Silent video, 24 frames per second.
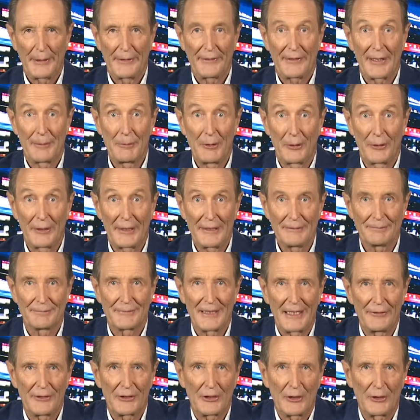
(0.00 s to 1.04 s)
Wednesday morning,
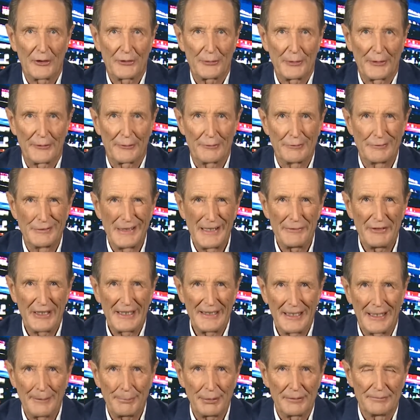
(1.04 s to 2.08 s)
David Koch was revving it
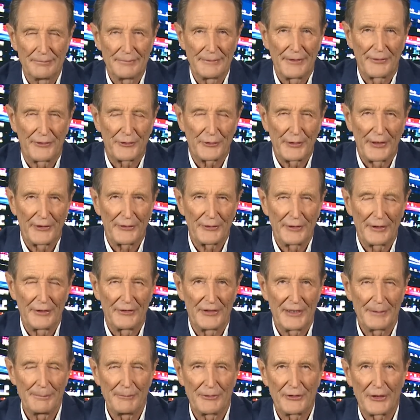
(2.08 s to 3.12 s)
up with Treasurer
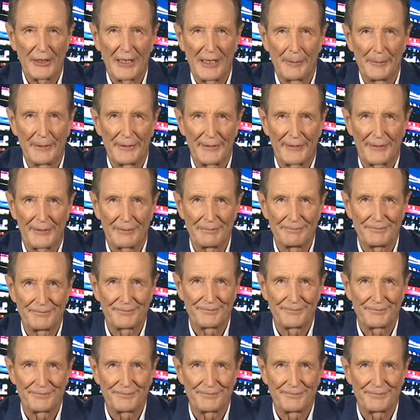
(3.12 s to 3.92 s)
Jim Chalmers.